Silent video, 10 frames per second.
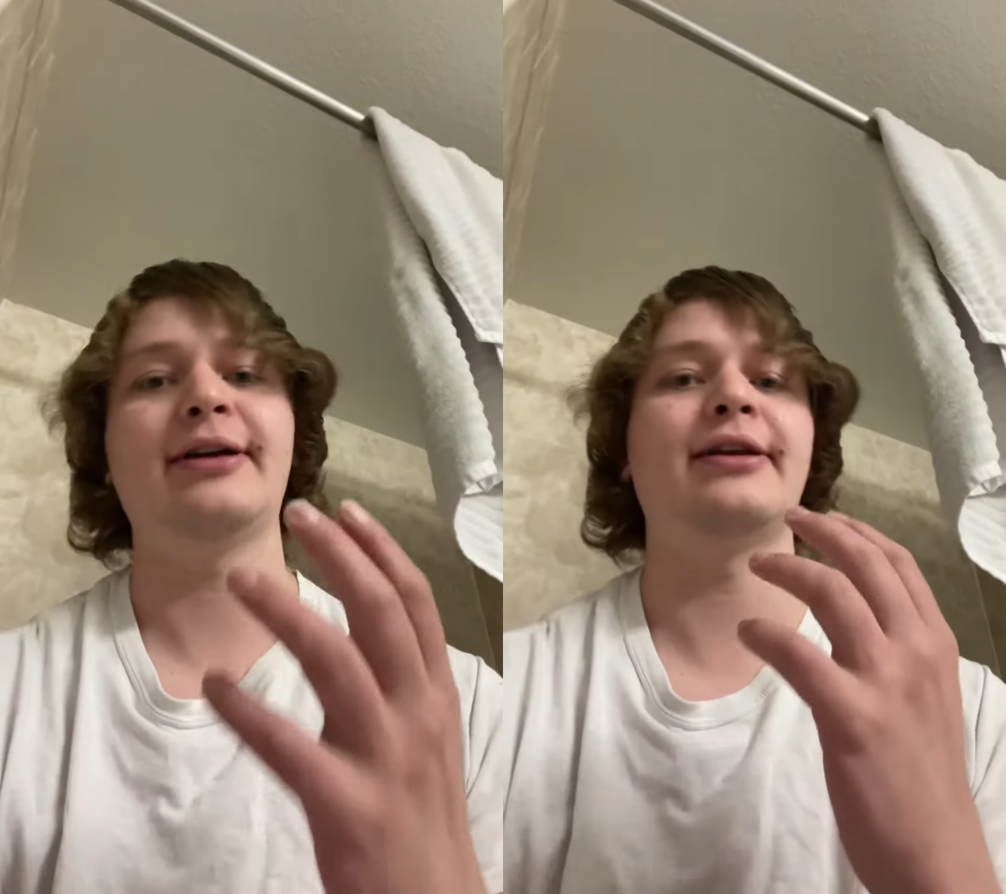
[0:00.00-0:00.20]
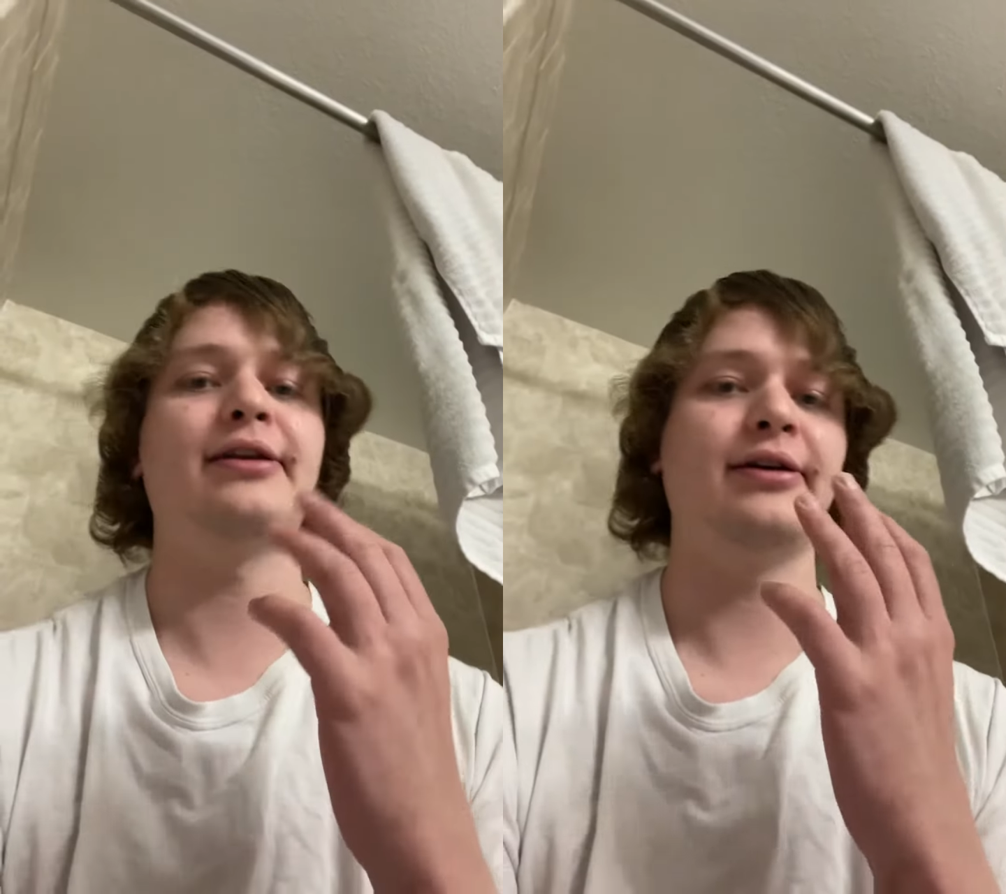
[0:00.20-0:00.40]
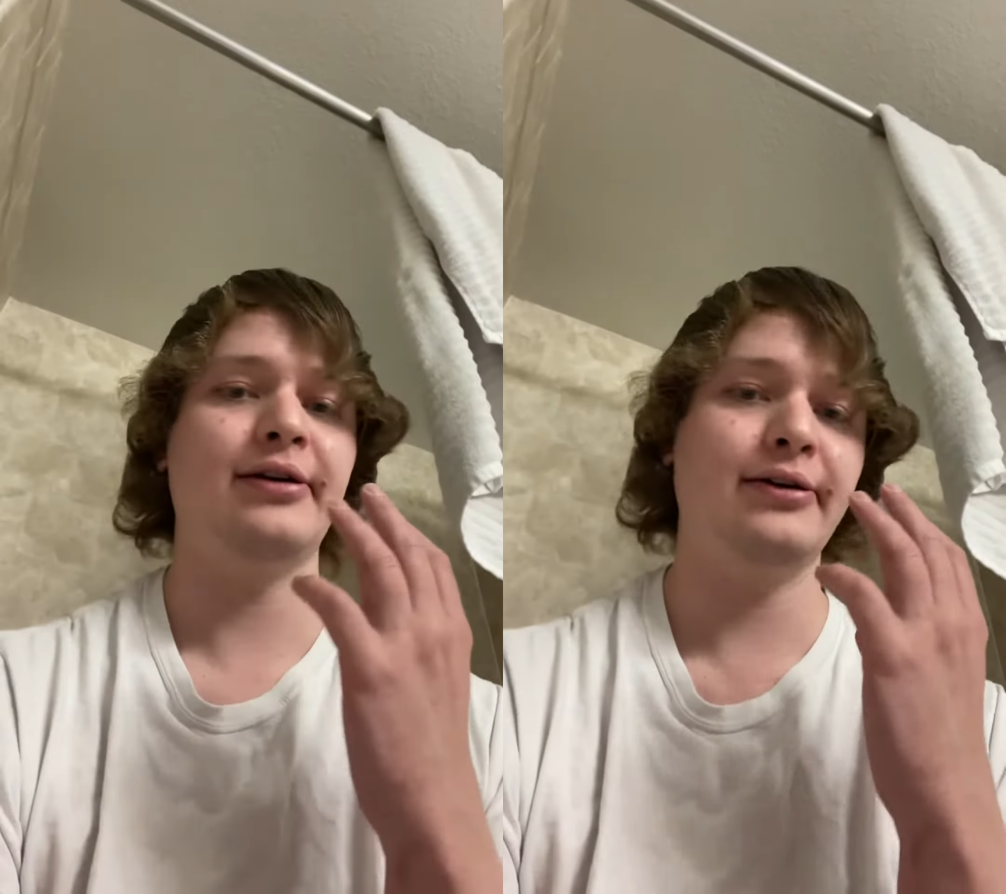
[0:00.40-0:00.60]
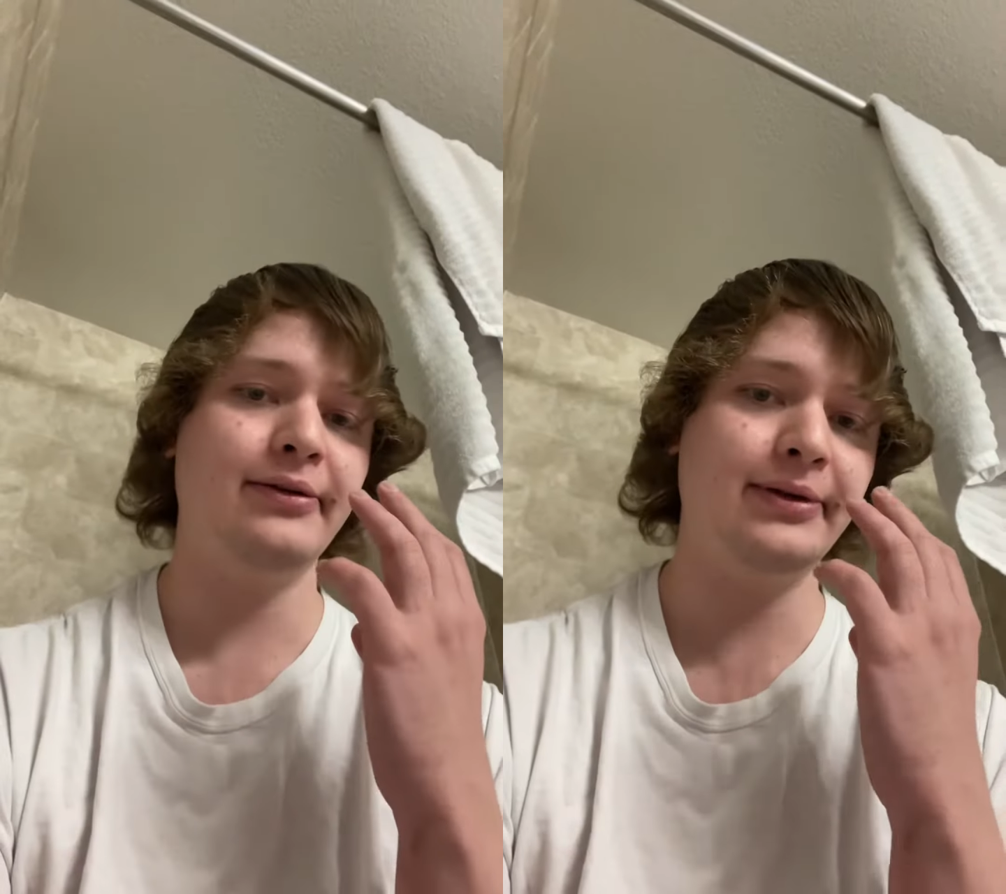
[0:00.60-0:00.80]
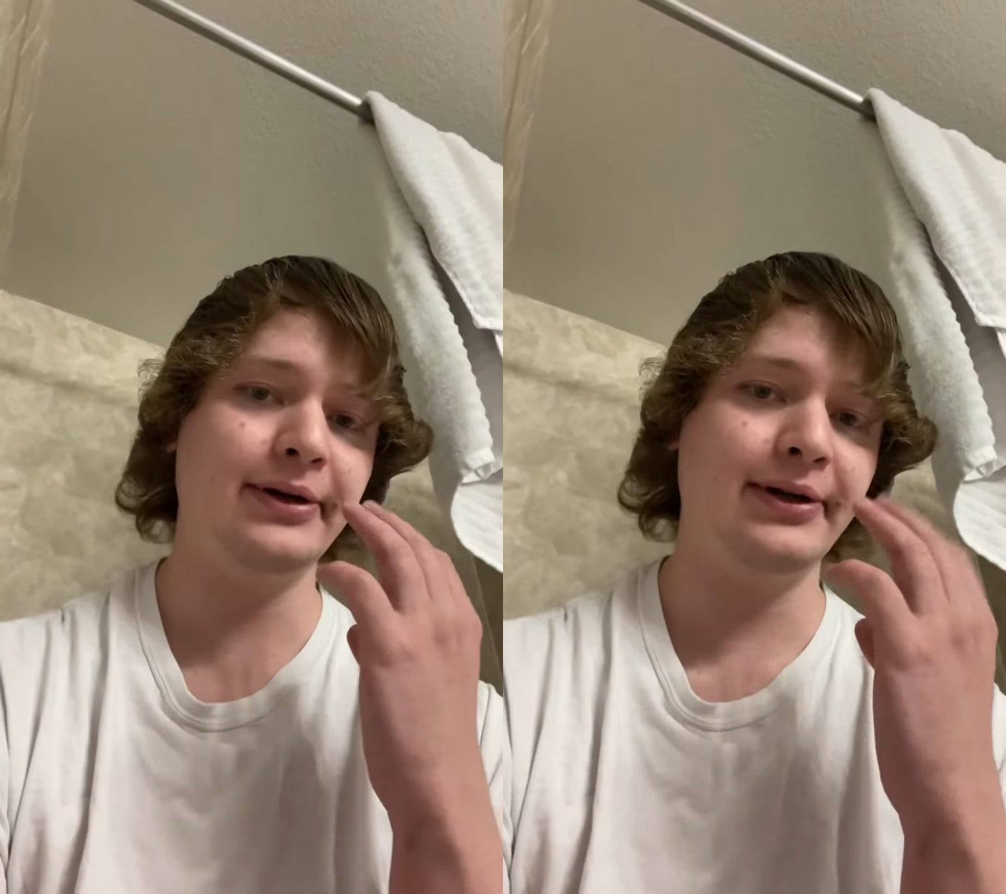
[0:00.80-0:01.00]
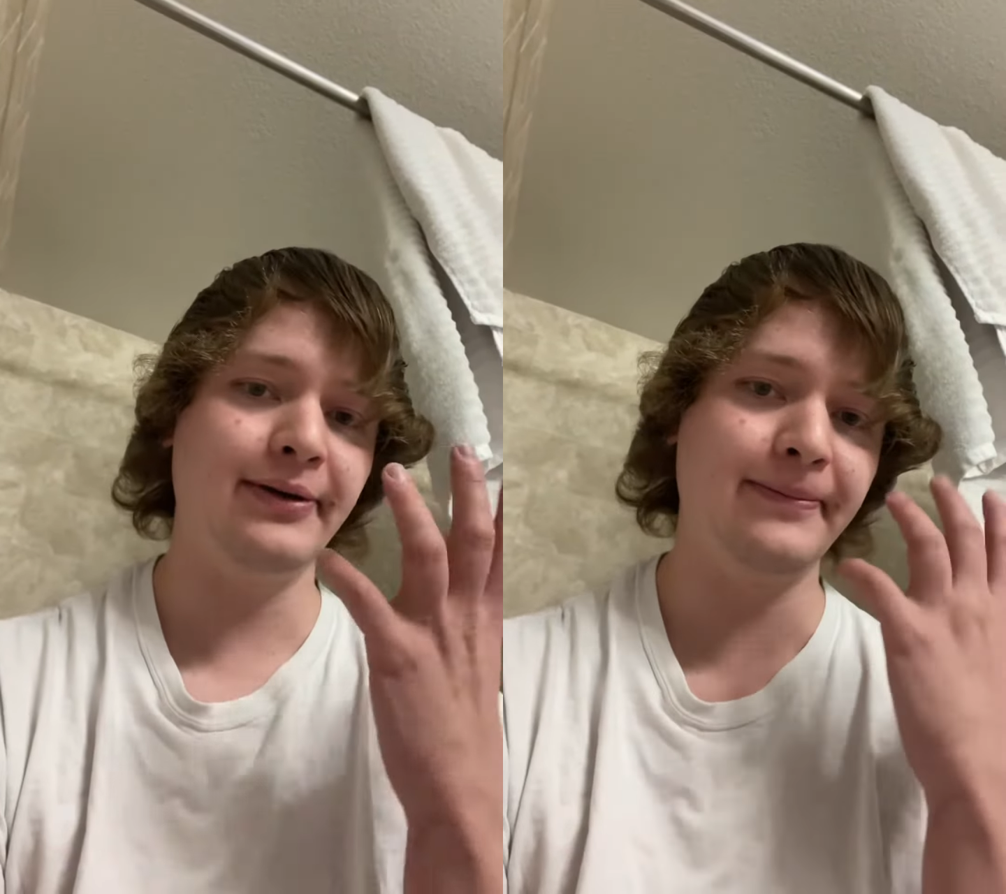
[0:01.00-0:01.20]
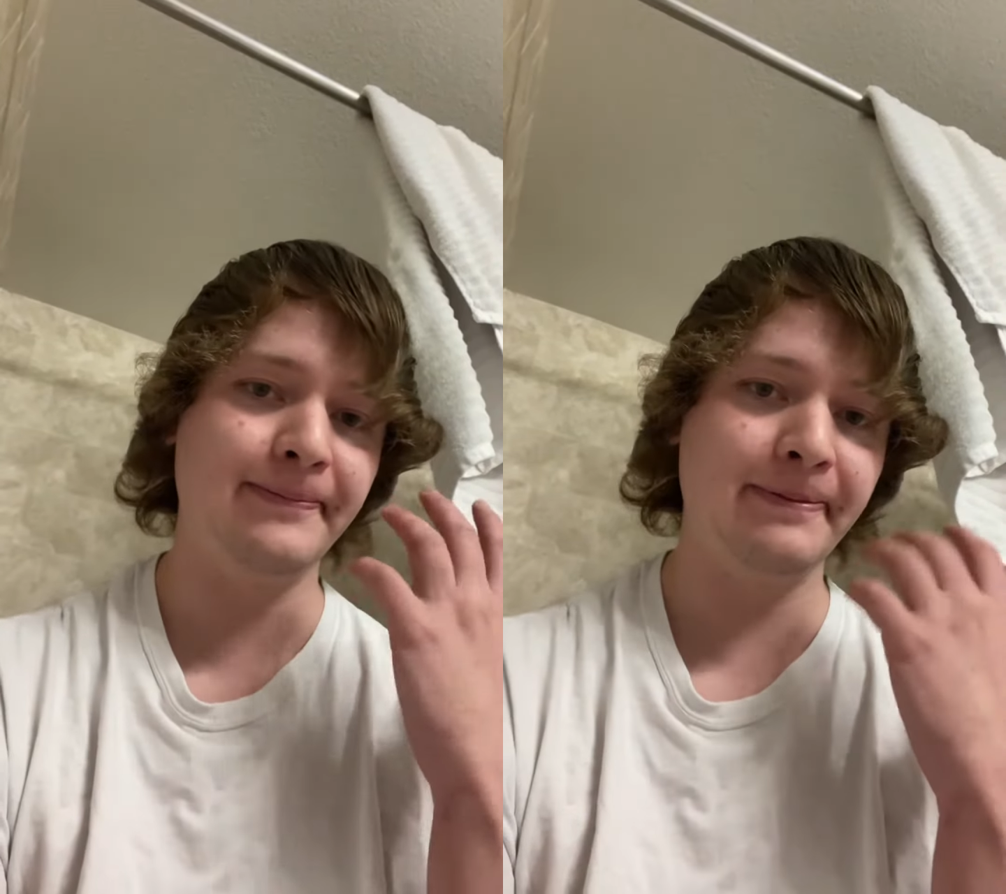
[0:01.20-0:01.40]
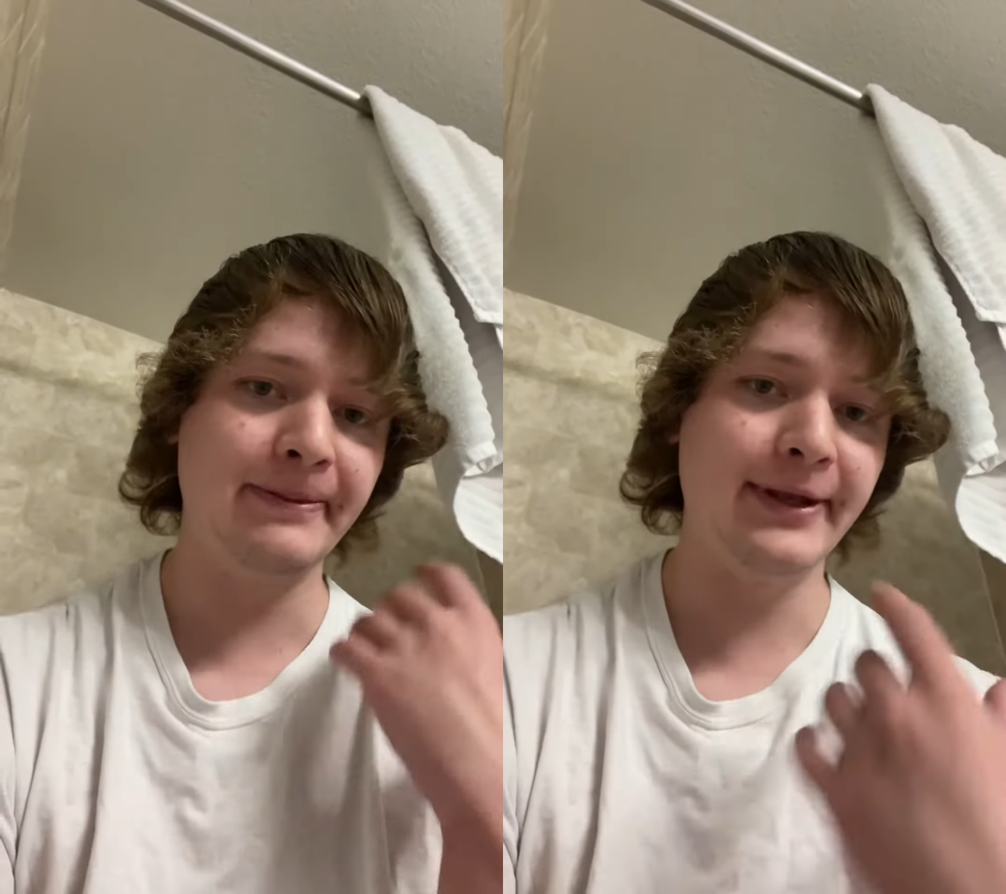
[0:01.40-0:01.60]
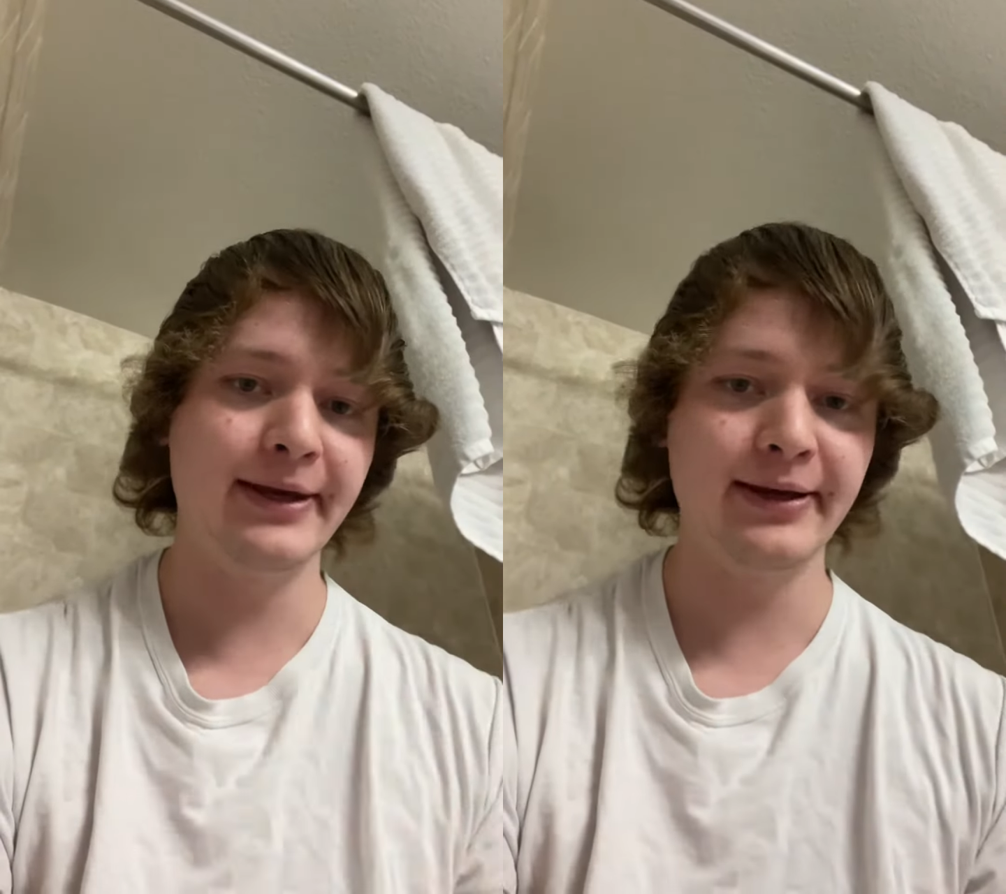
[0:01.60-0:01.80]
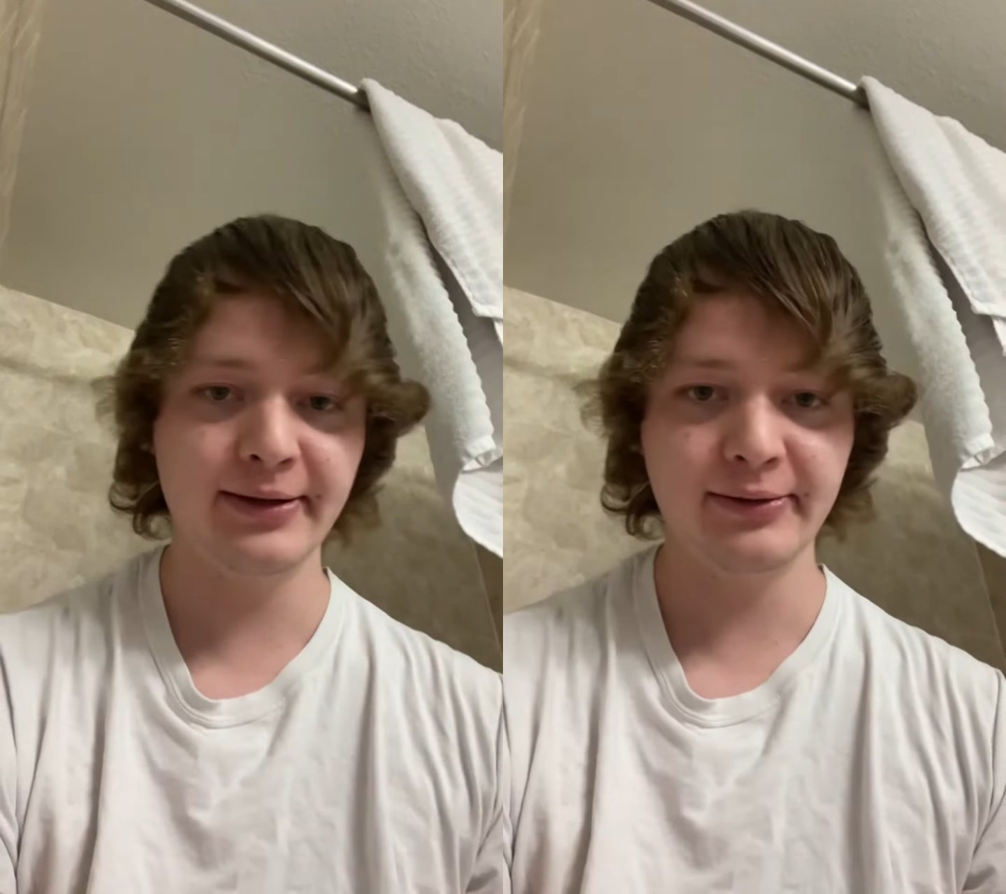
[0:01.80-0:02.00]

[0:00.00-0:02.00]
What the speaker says: And fucking yeah,